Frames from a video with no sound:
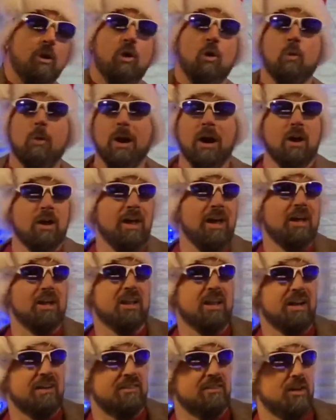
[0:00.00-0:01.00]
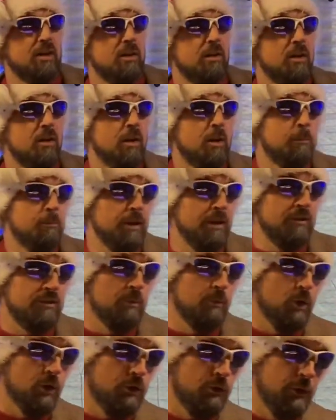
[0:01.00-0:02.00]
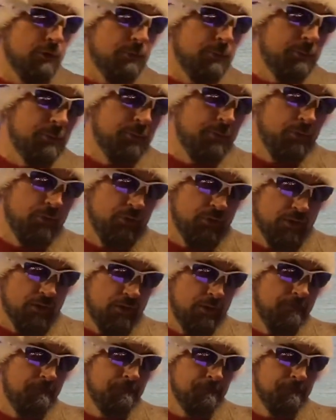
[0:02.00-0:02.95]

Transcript: Oh, well. Hey, Alexa, play some more Christmas music.